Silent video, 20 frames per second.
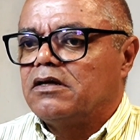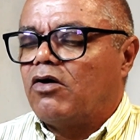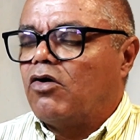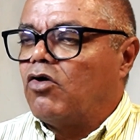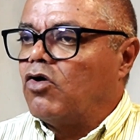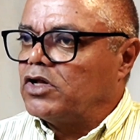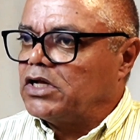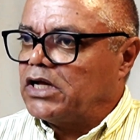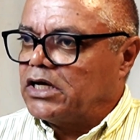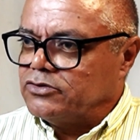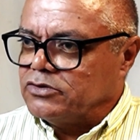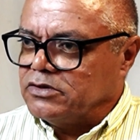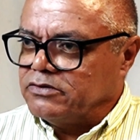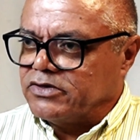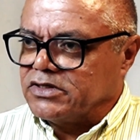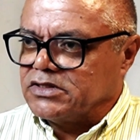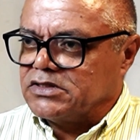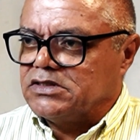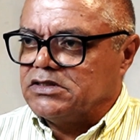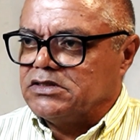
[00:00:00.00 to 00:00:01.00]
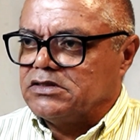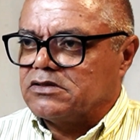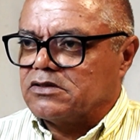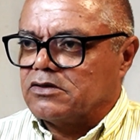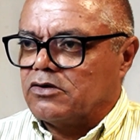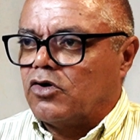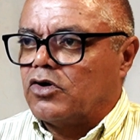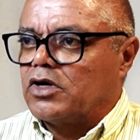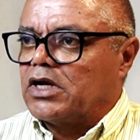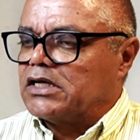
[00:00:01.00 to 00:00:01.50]
all our universities,
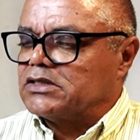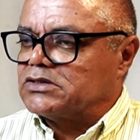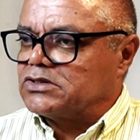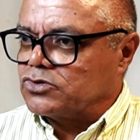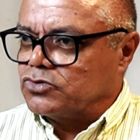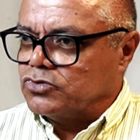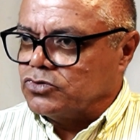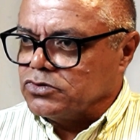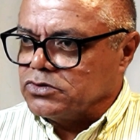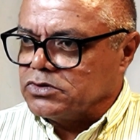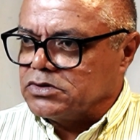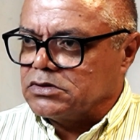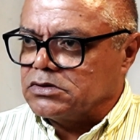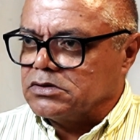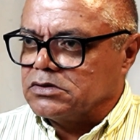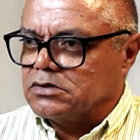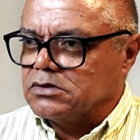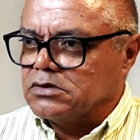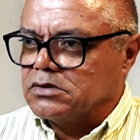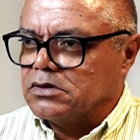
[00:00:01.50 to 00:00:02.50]
all our schools,